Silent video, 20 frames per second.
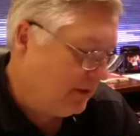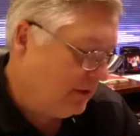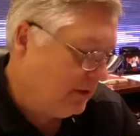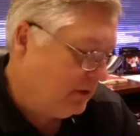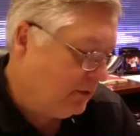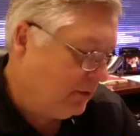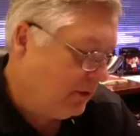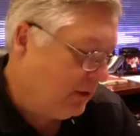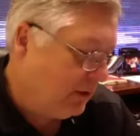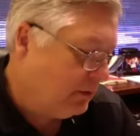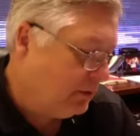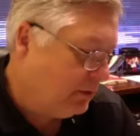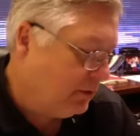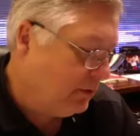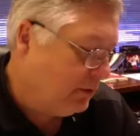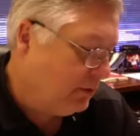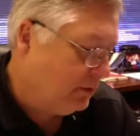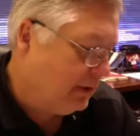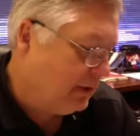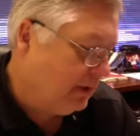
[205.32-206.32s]
will go to
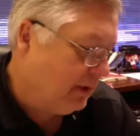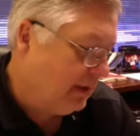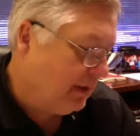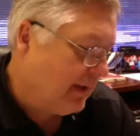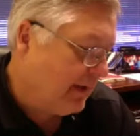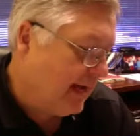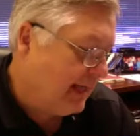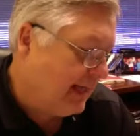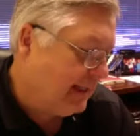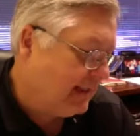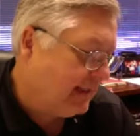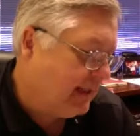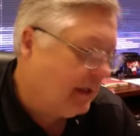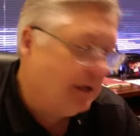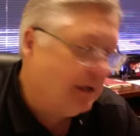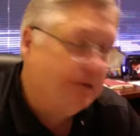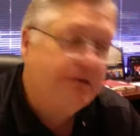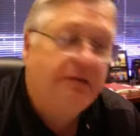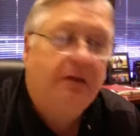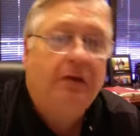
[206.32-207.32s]
Jillian McIntyre,
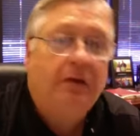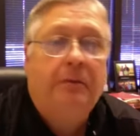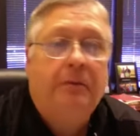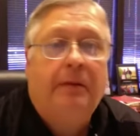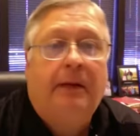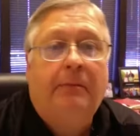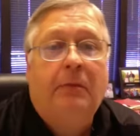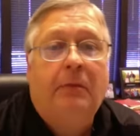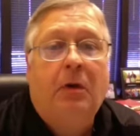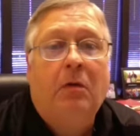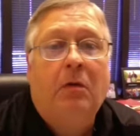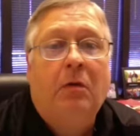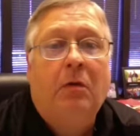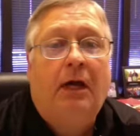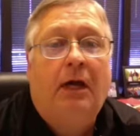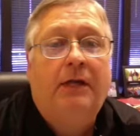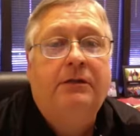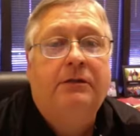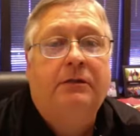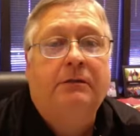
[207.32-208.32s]
followed by Mark
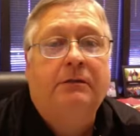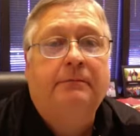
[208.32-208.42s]
Weiser.